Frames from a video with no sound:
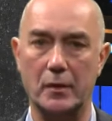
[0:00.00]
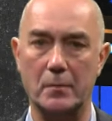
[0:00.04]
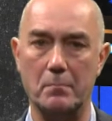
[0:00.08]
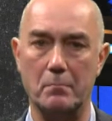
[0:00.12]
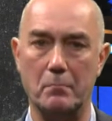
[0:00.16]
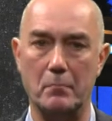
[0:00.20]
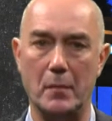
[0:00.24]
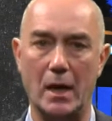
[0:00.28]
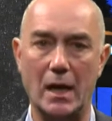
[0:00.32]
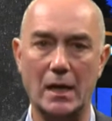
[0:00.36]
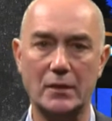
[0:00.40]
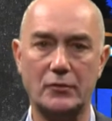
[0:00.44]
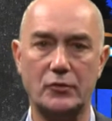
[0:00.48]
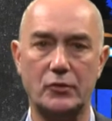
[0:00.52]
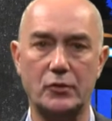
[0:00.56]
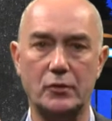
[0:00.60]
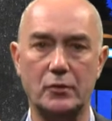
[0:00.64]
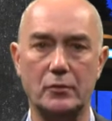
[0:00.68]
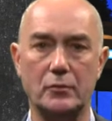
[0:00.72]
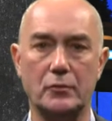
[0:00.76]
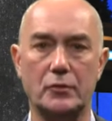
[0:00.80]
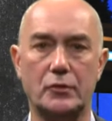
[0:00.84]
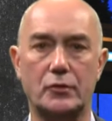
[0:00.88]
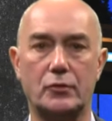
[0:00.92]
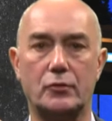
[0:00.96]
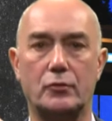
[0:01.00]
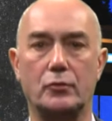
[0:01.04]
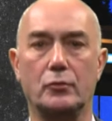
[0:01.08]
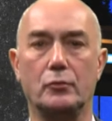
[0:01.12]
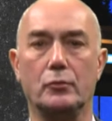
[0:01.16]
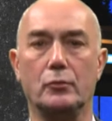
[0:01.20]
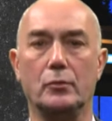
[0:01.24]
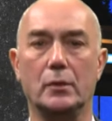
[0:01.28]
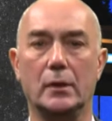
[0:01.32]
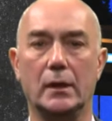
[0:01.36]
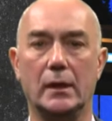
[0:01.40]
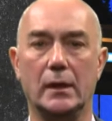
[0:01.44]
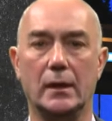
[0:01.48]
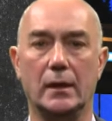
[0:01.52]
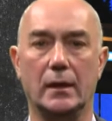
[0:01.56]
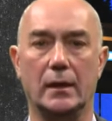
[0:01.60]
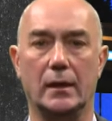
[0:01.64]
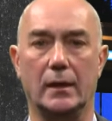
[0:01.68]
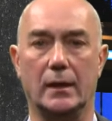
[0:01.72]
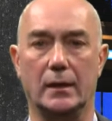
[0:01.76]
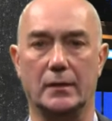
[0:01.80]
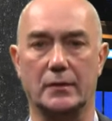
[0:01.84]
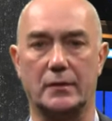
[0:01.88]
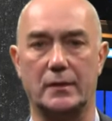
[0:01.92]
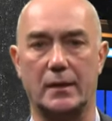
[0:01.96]
a much used tool
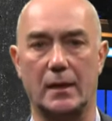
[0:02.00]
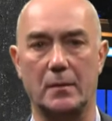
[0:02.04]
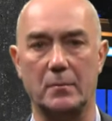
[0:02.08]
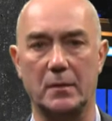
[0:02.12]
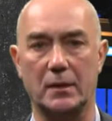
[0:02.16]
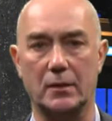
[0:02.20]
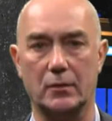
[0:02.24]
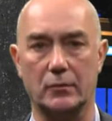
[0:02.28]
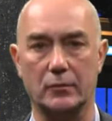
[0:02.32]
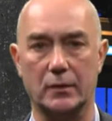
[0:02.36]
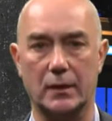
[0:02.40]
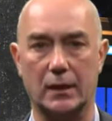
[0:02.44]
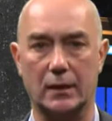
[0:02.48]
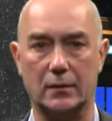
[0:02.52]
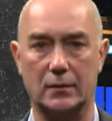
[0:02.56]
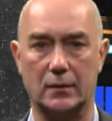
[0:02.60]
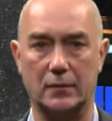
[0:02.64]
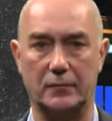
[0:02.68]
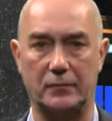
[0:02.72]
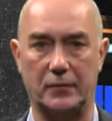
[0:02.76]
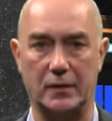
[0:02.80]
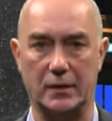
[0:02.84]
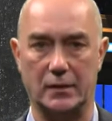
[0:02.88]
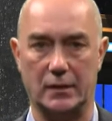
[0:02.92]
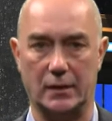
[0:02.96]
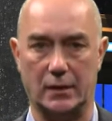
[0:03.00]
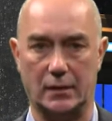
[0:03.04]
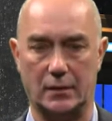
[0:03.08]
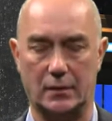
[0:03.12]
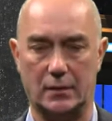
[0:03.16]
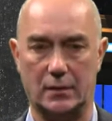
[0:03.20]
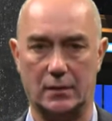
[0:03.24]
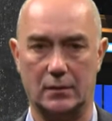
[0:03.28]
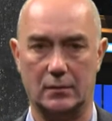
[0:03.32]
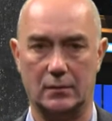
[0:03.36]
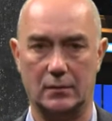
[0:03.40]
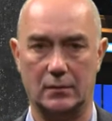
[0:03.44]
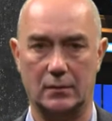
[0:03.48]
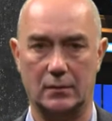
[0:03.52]
in semiconductor physics.